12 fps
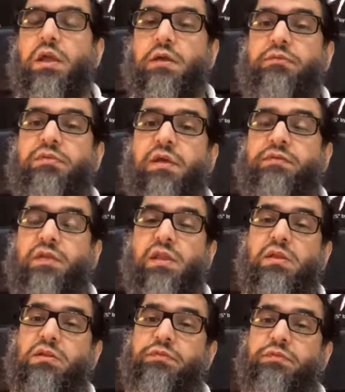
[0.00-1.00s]
We have seen
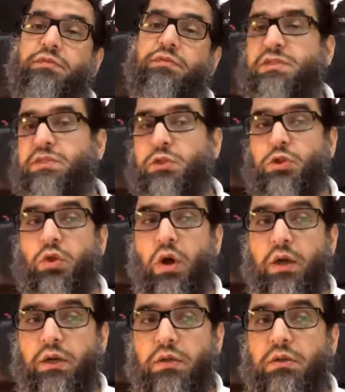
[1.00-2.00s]
the differences
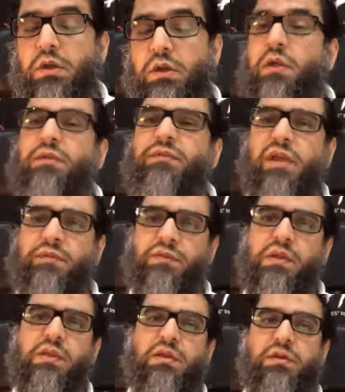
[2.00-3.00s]
in thought.
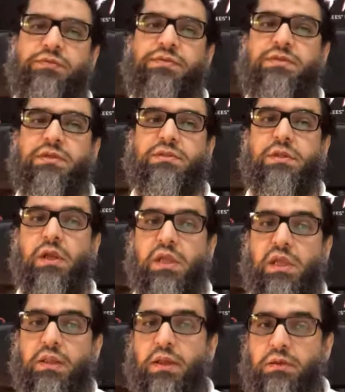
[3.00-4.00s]
We have seen the differences in
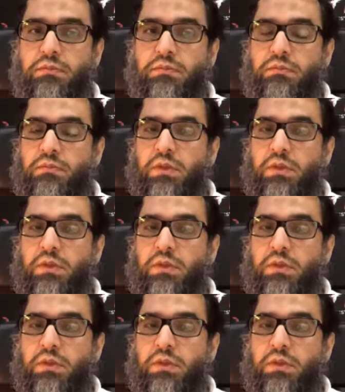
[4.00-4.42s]
Aqidah.